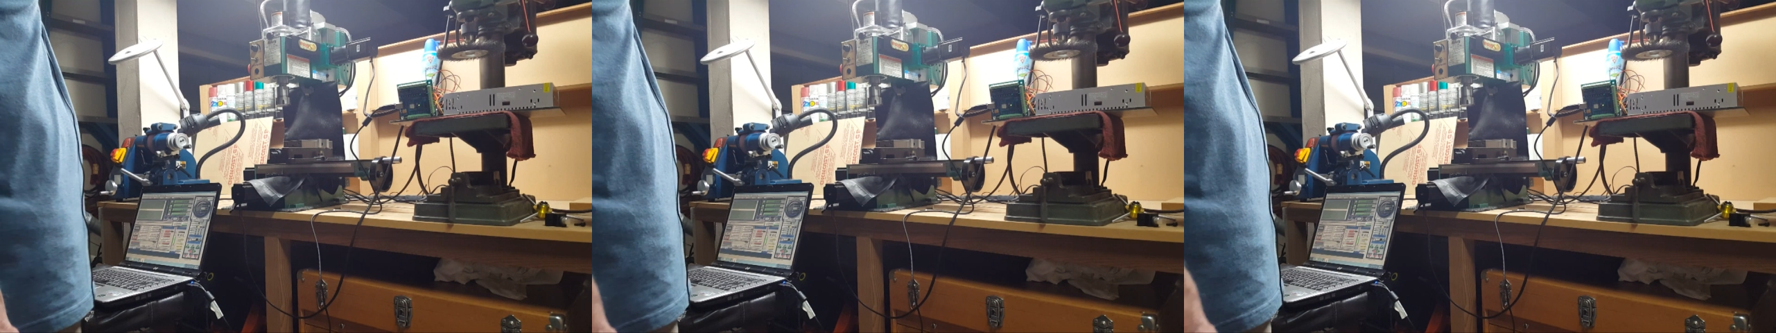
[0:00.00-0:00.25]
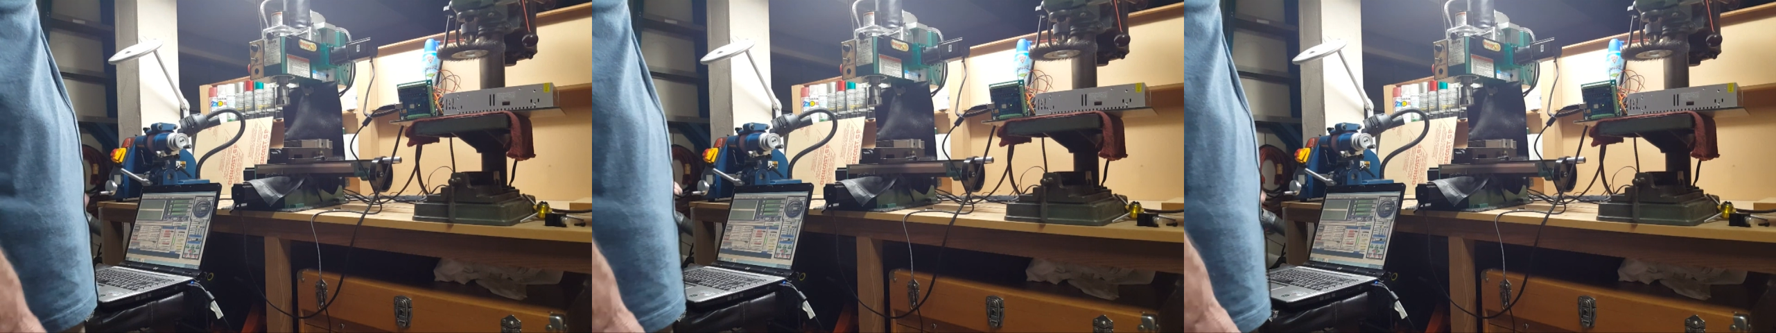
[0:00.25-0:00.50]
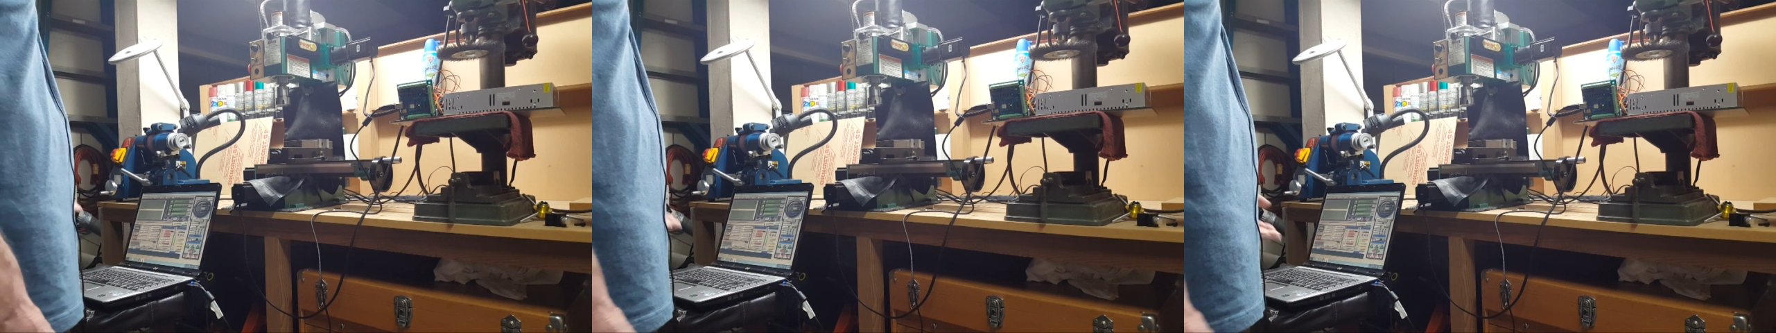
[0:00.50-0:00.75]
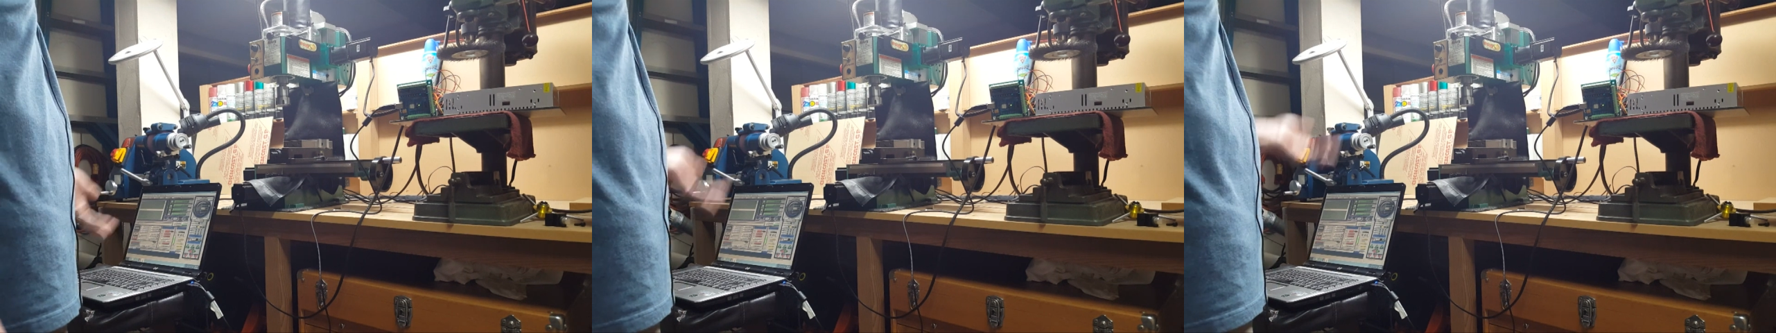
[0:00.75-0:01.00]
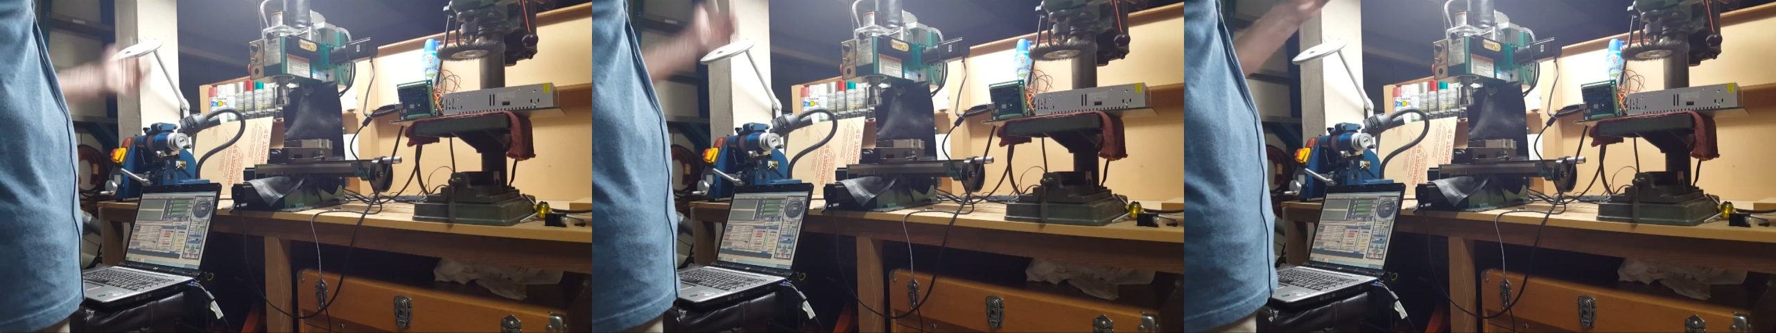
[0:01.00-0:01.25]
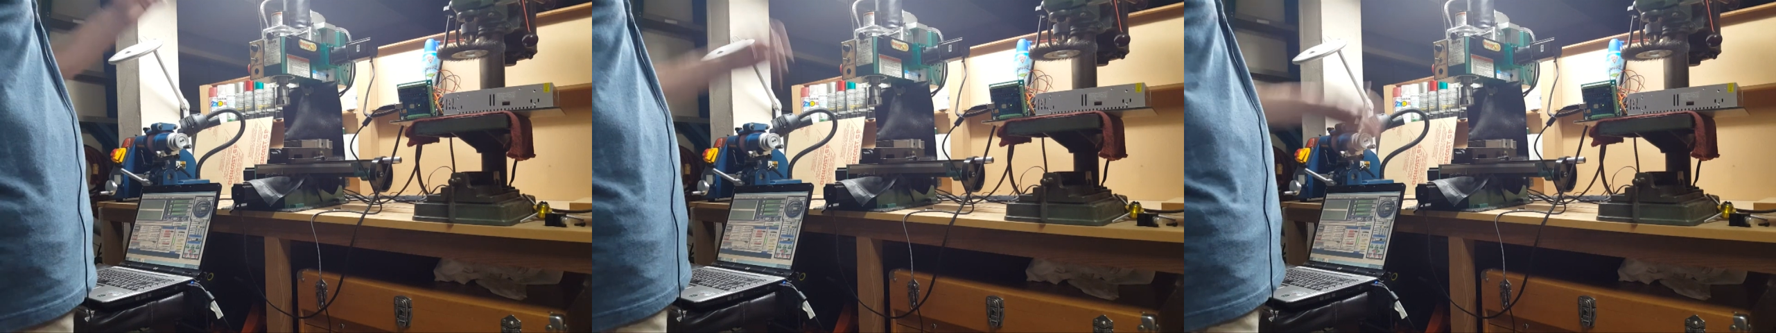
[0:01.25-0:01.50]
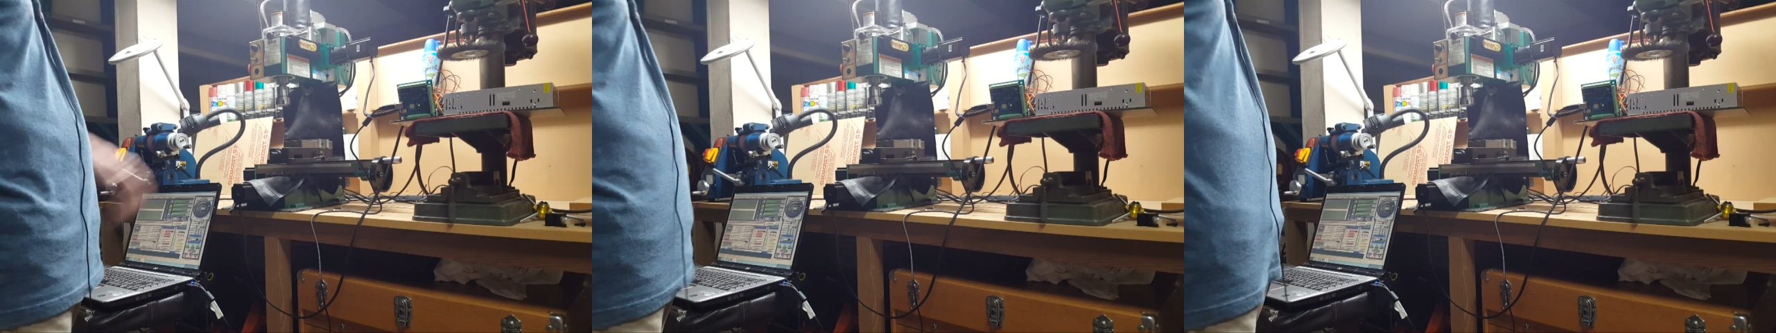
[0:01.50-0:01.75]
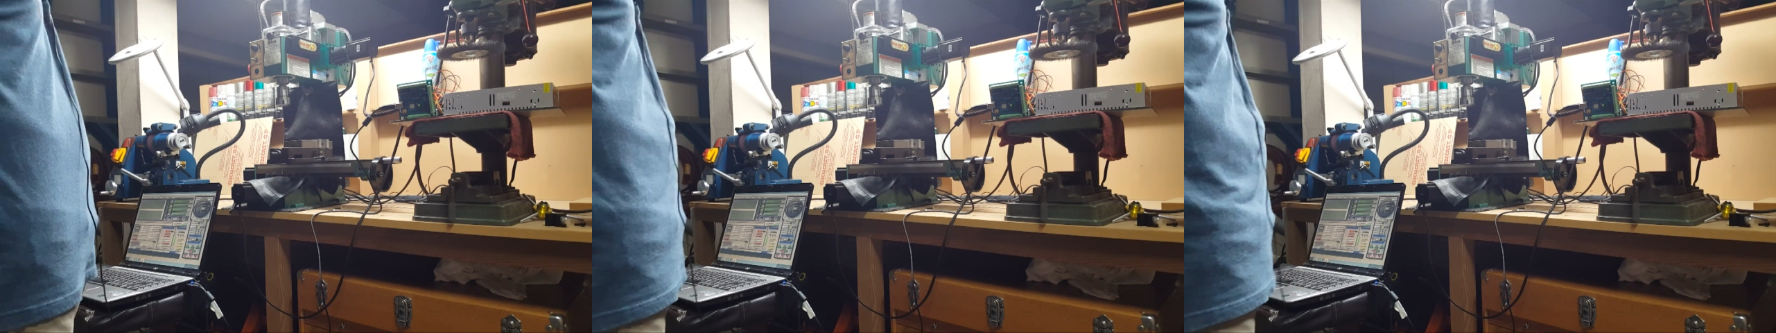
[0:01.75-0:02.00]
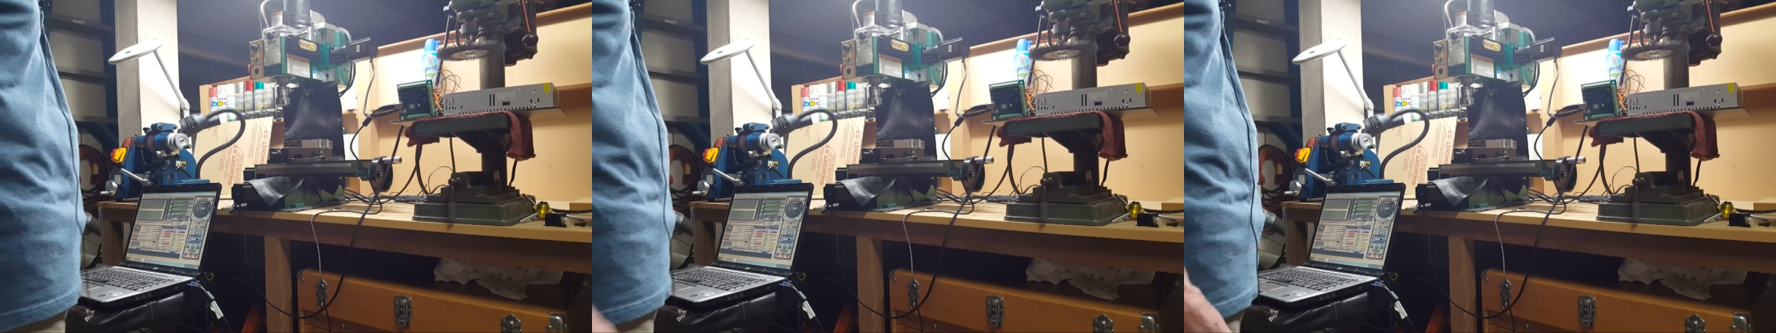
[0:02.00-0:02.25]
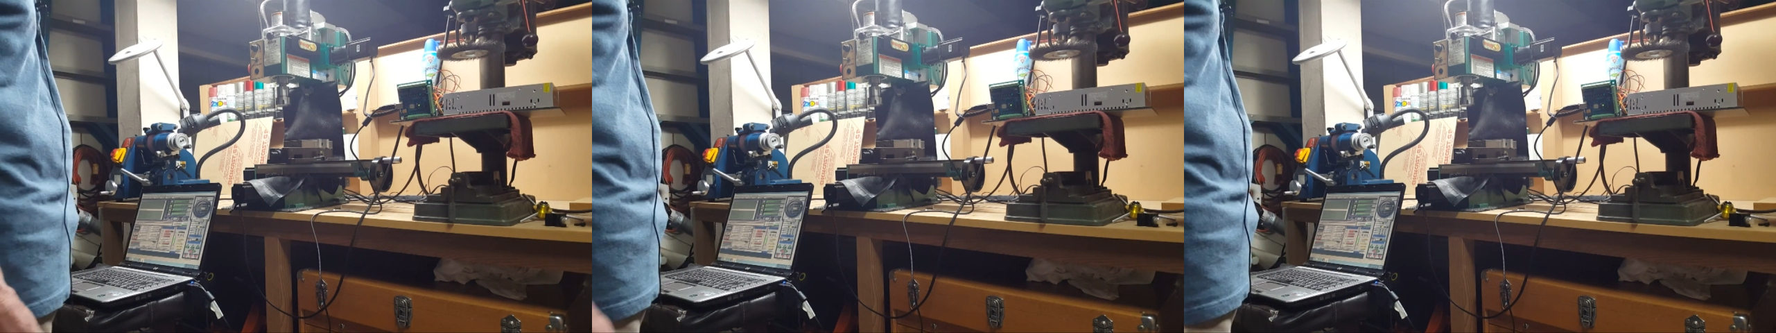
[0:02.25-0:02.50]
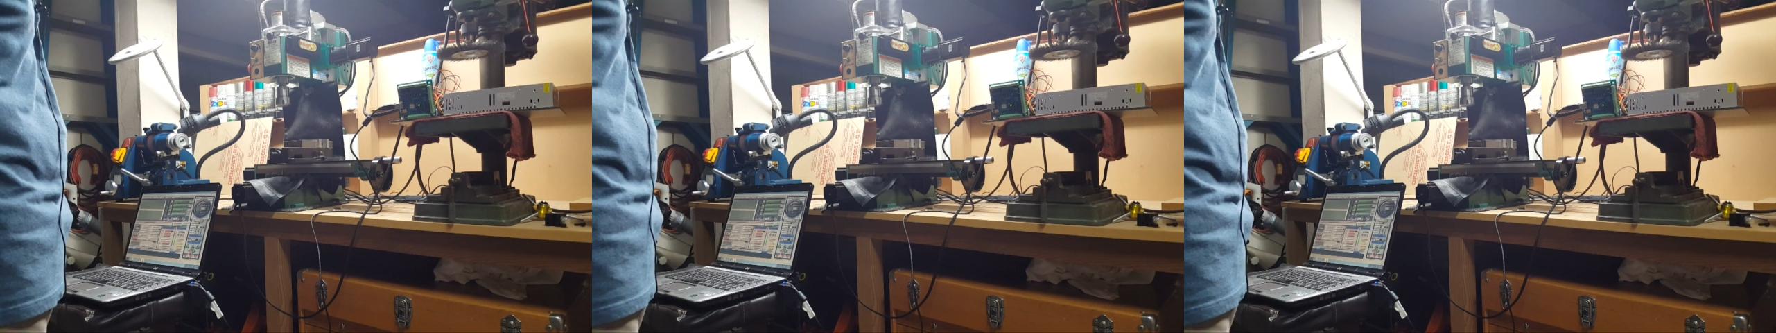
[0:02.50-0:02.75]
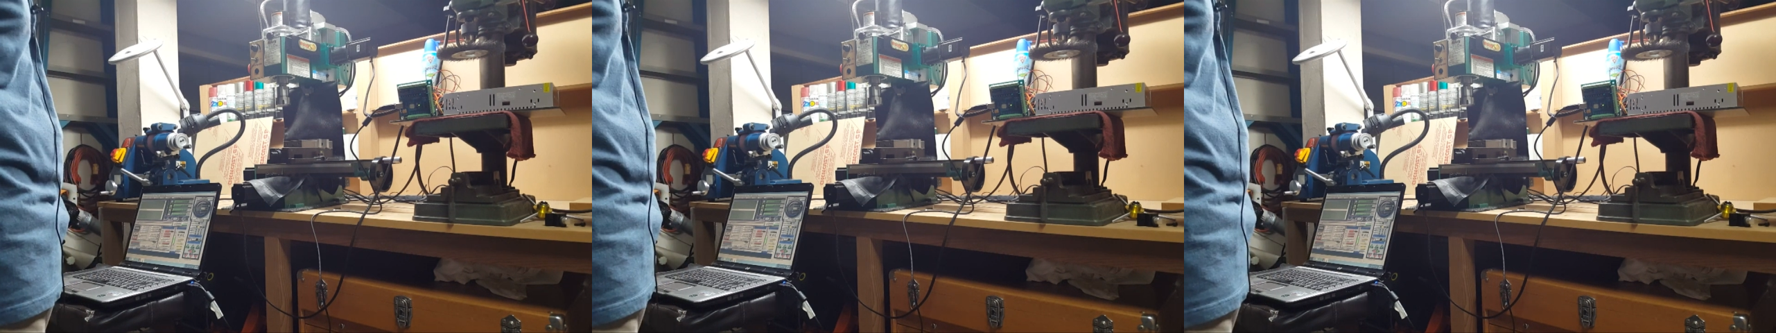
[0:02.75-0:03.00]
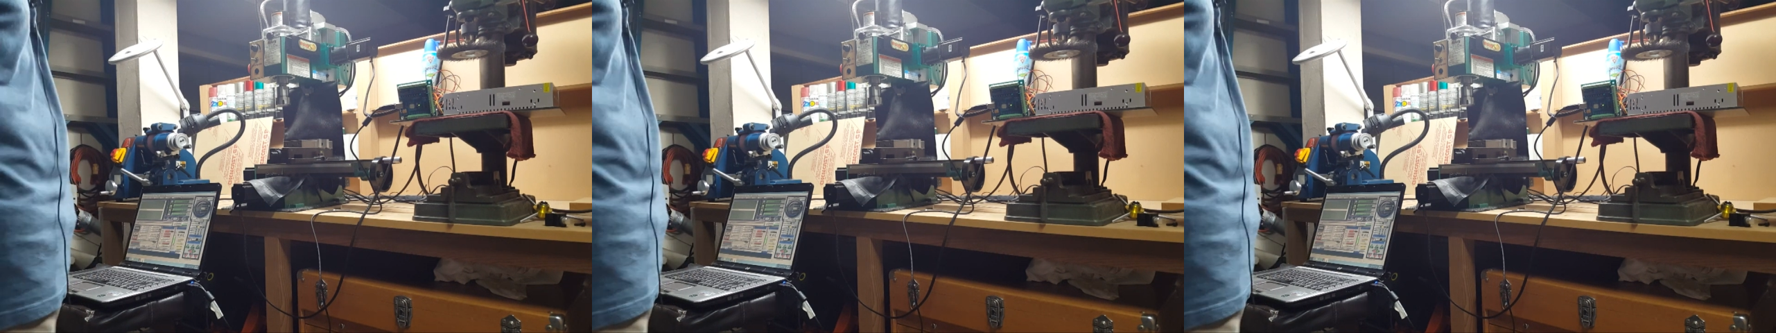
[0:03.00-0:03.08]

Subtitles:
No face is visible, so there are no lips to read.